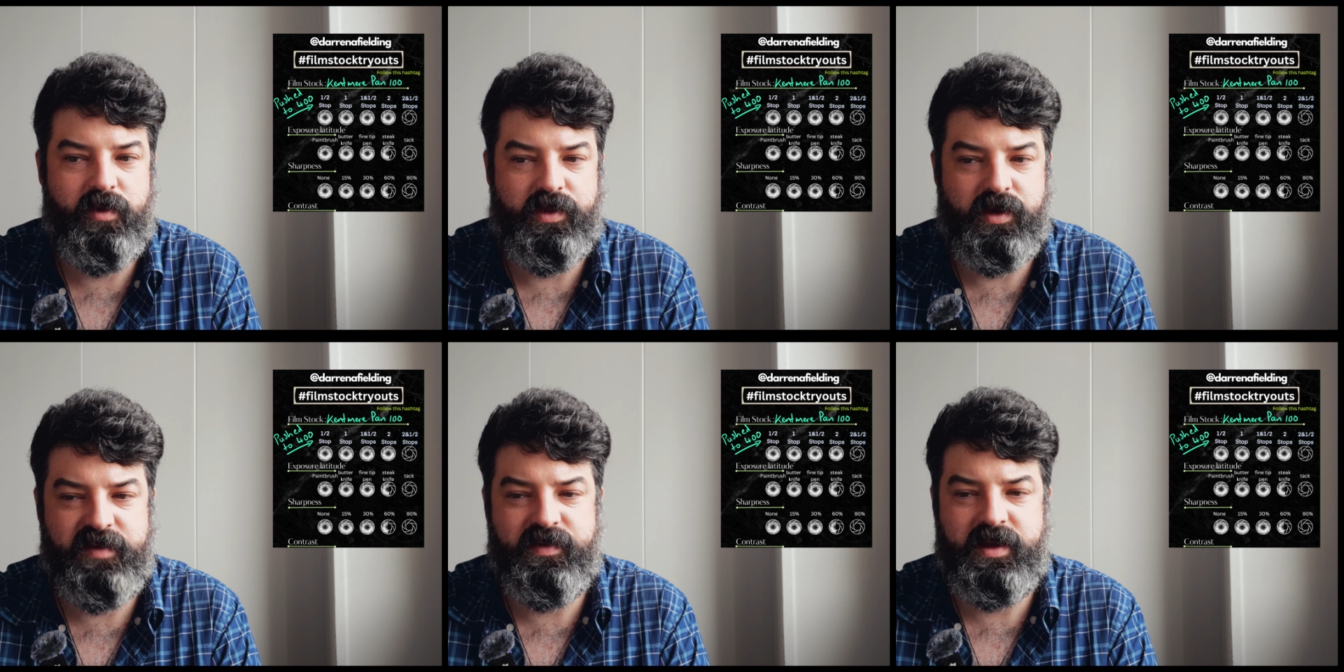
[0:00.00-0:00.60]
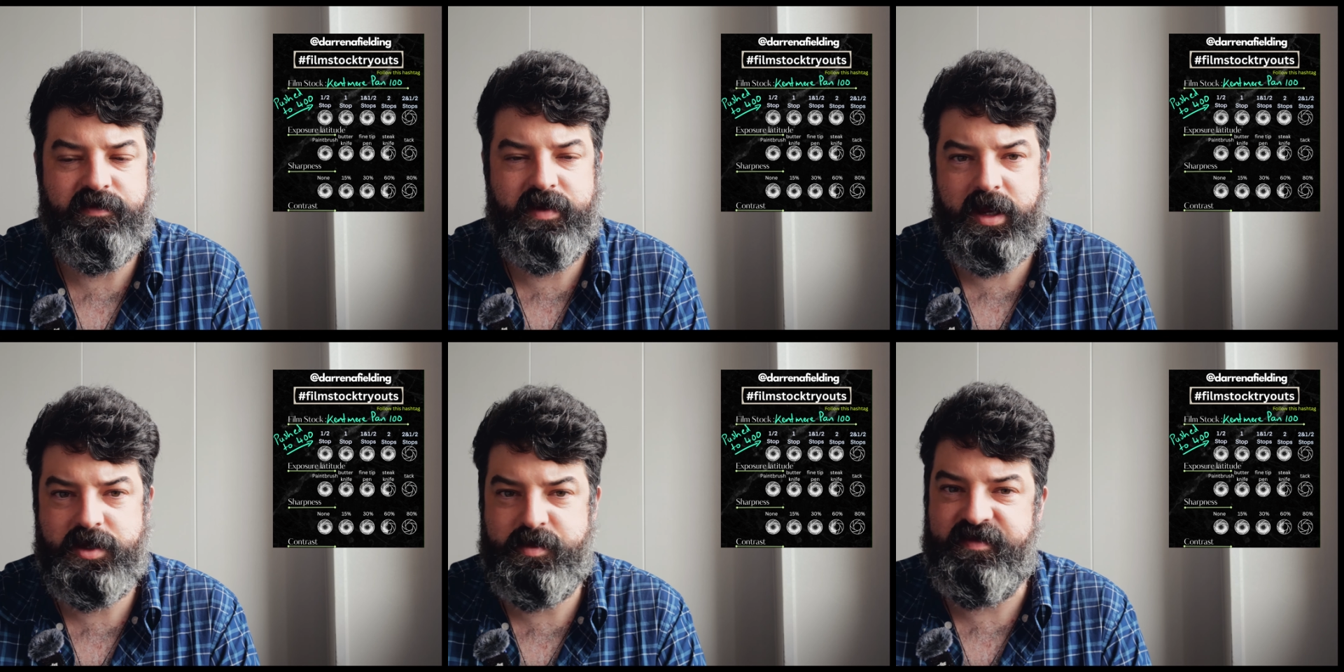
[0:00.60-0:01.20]
although even Ilford
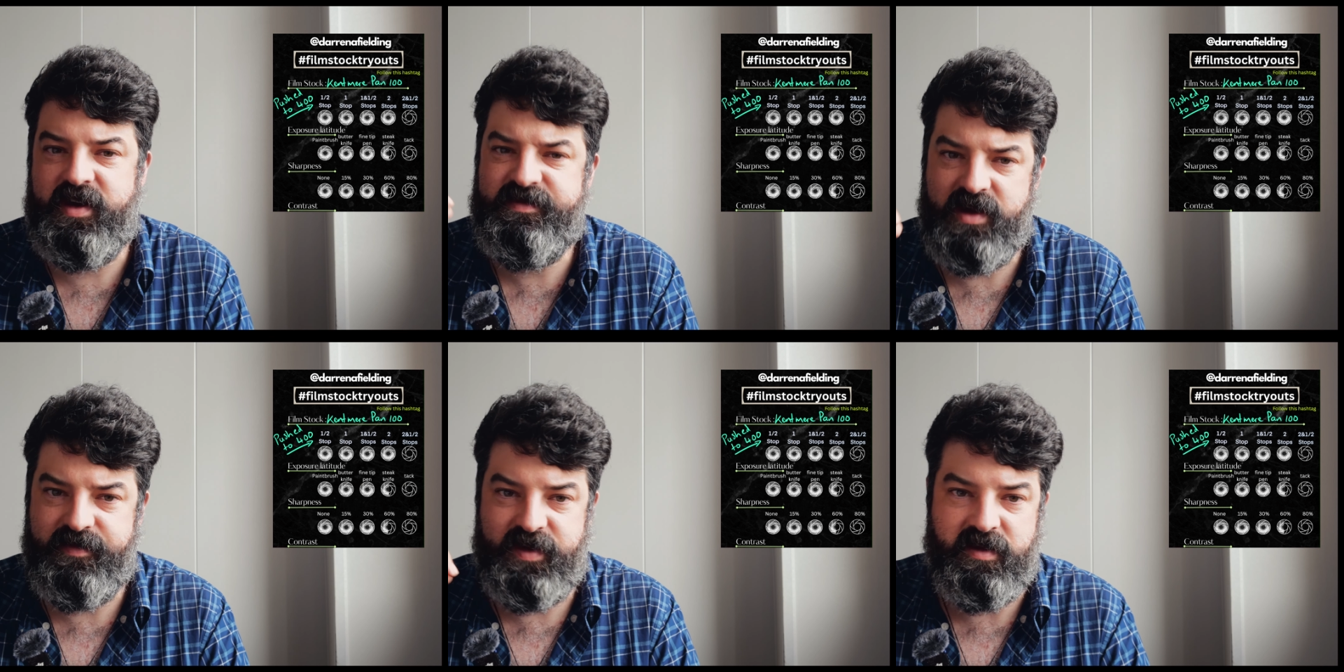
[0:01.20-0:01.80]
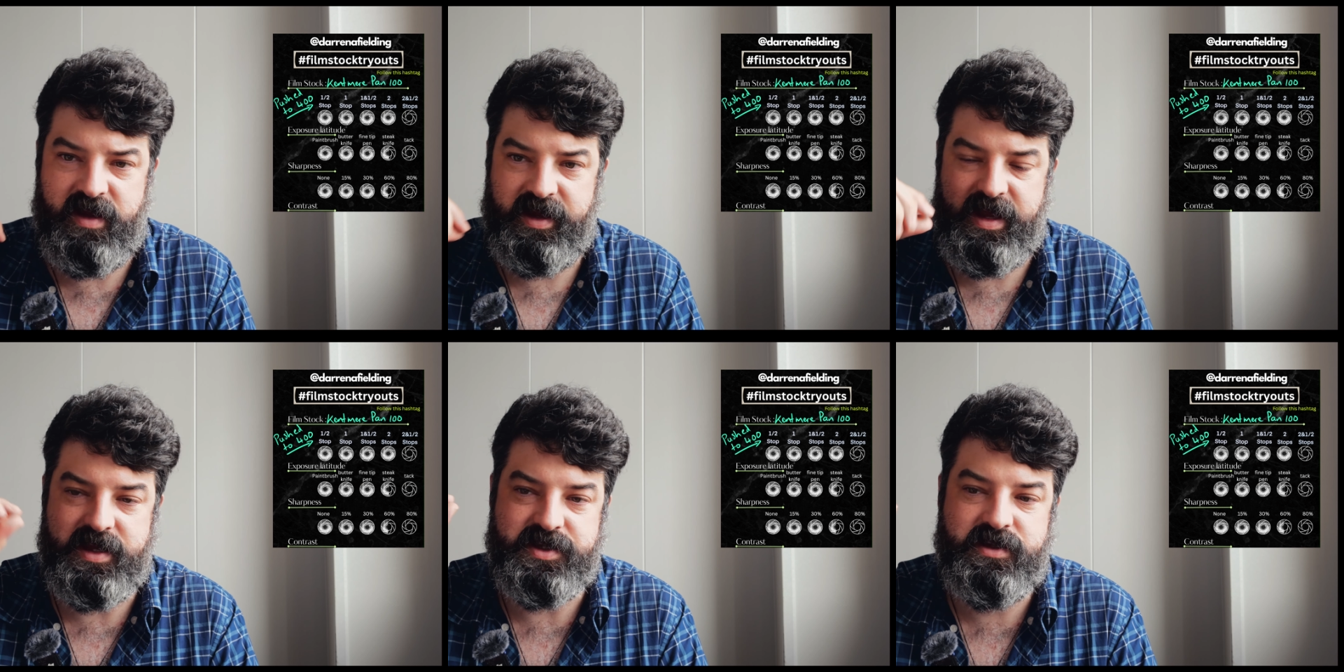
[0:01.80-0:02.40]
HP5 I feel like
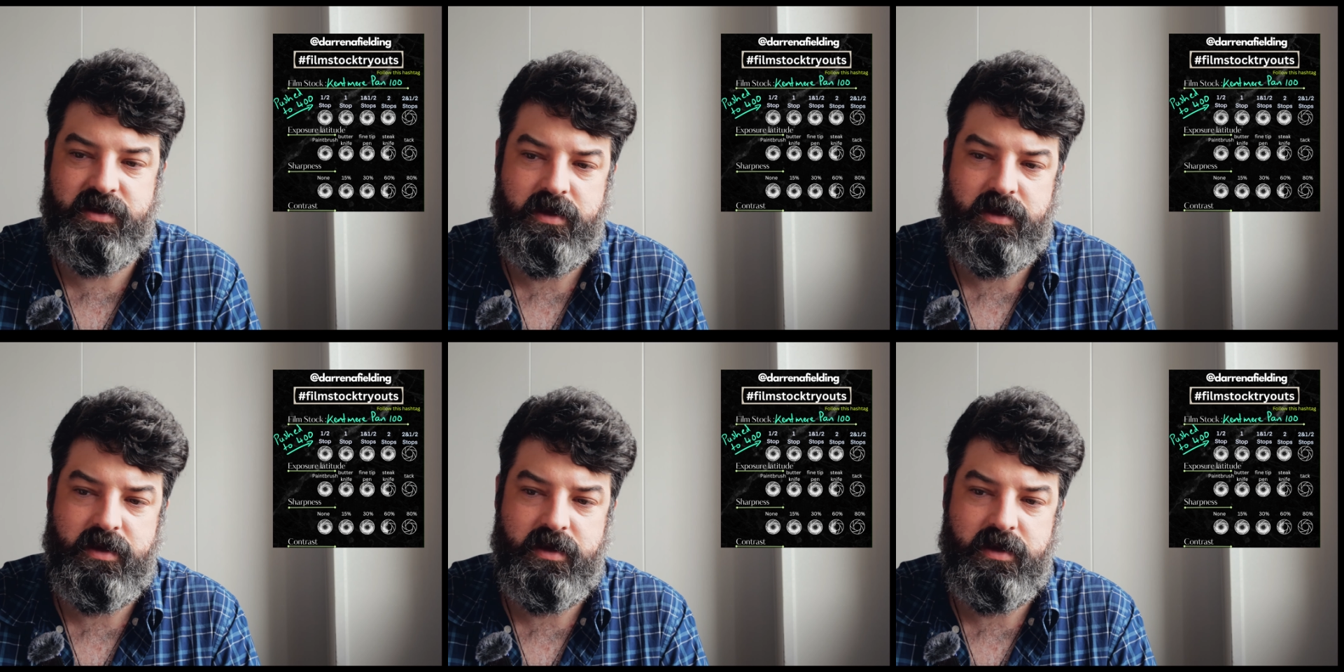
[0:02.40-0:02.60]
has